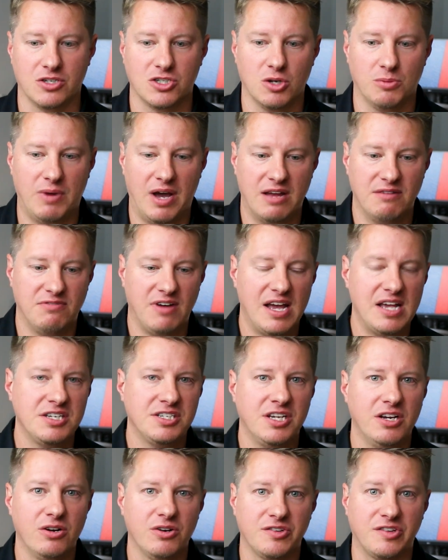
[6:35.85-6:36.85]
So my
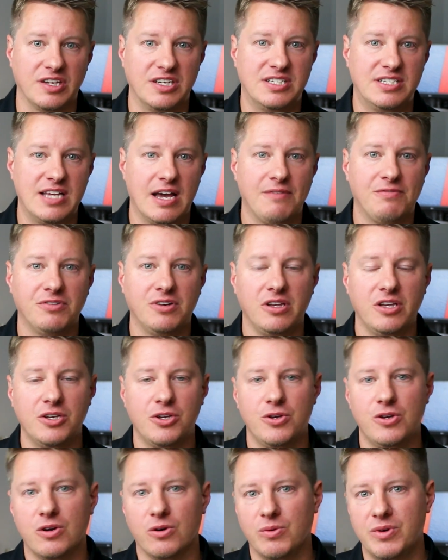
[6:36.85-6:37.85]
advice here is to definitely
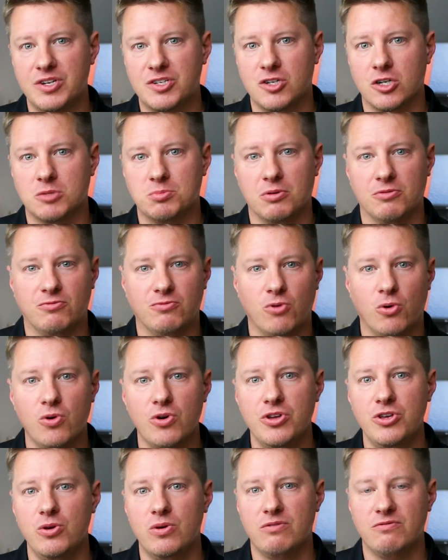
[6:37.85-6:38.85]
do your research
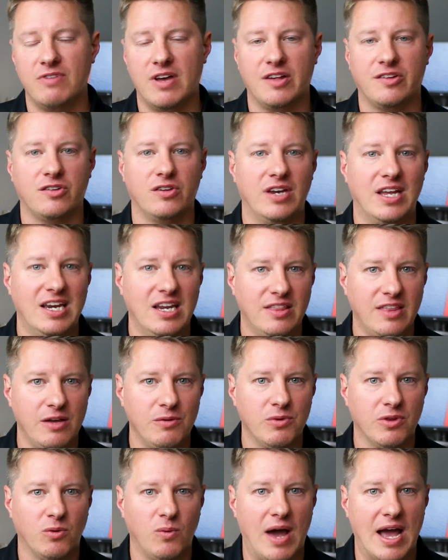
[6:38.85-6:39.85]
before you invest on
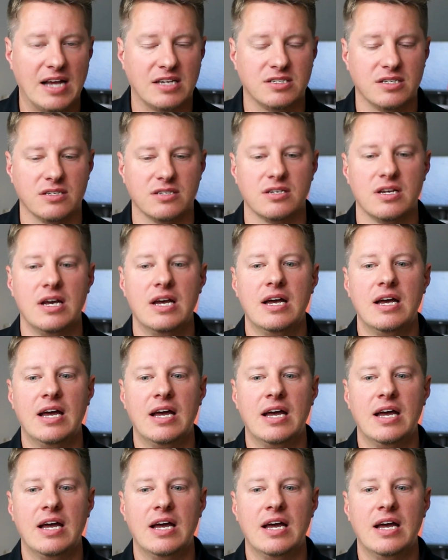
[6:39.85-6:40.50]
anything with waxes